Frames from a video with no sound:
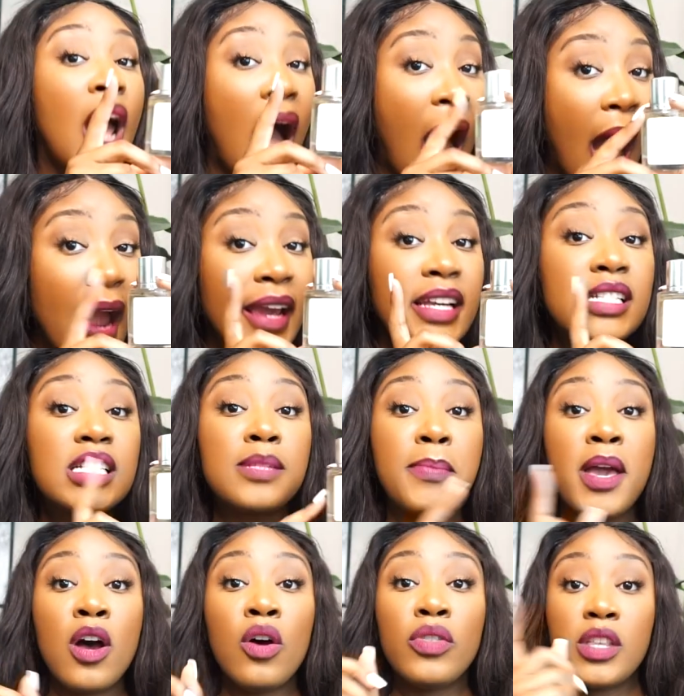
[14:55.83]
I
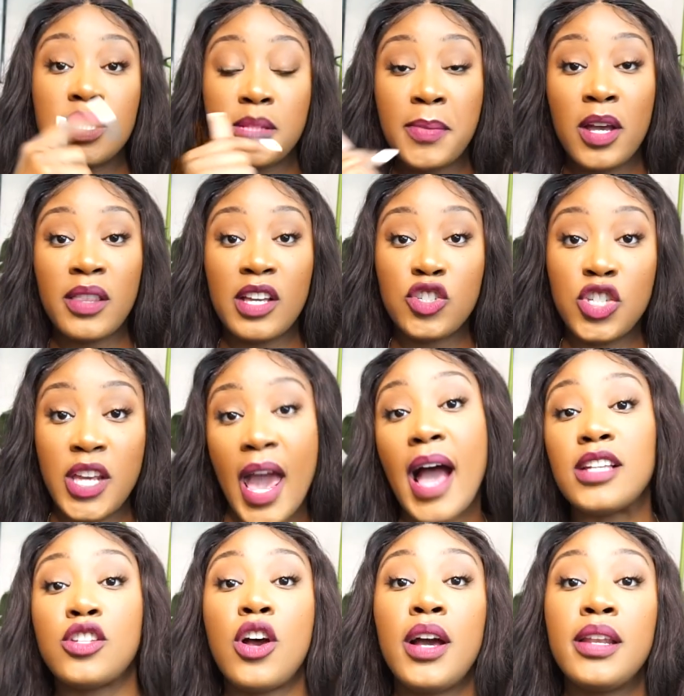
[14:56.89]
smell the smell that she
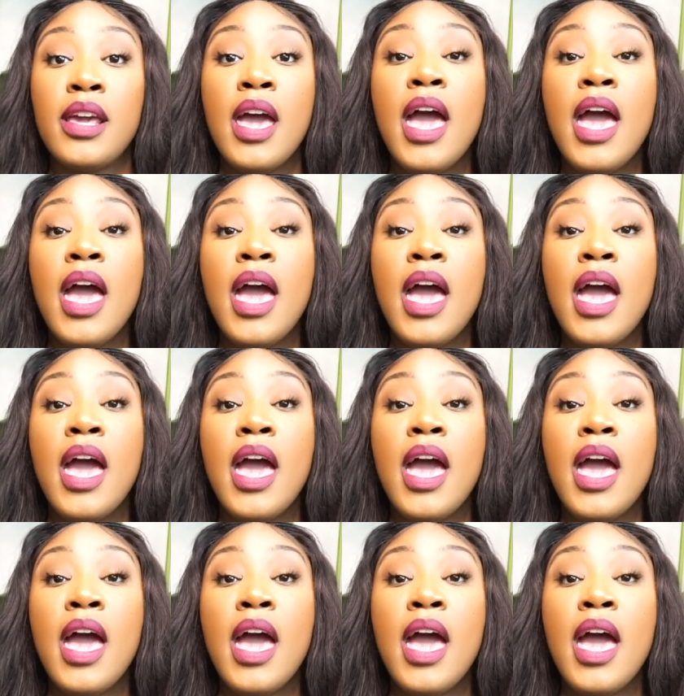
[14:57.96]
has on.